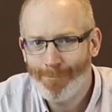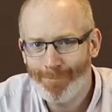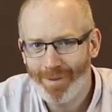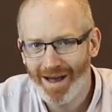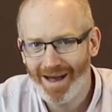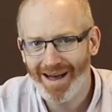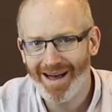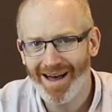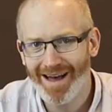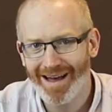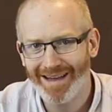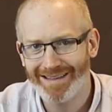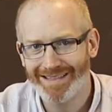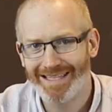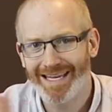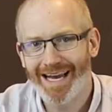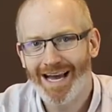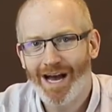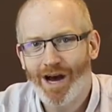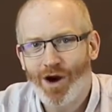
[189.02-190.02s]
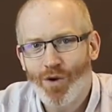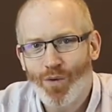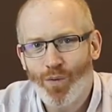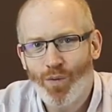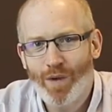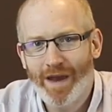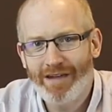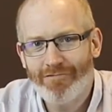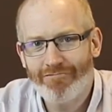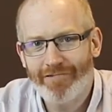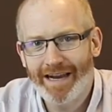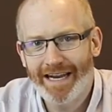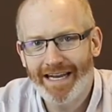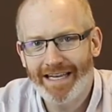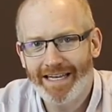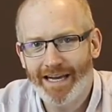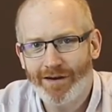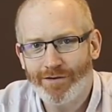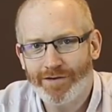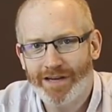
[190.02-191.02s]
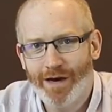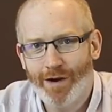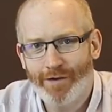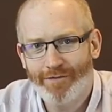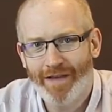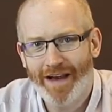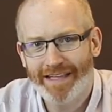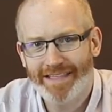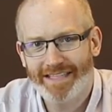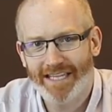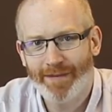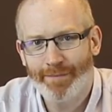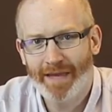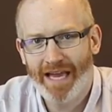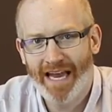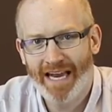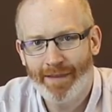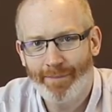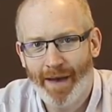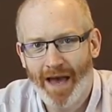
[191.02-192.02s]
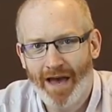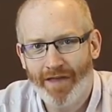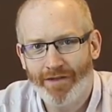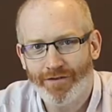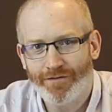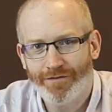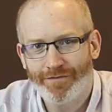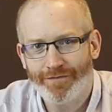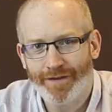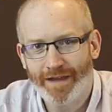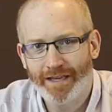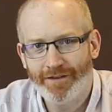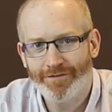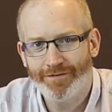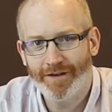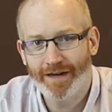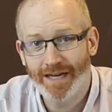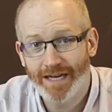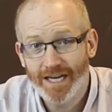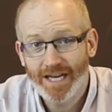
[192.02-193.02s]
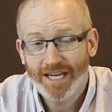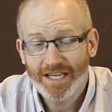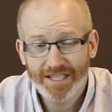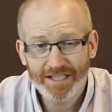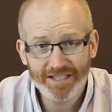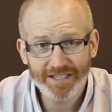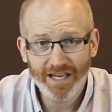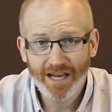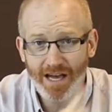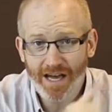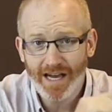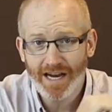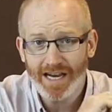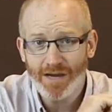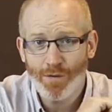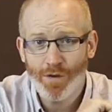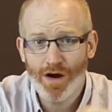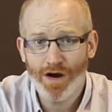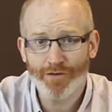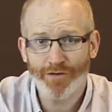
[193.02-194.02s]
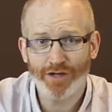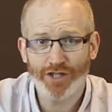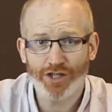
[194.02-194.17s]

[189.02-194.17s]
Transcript: but we really don't know if that's going to be any better than FIFA. Certainly worth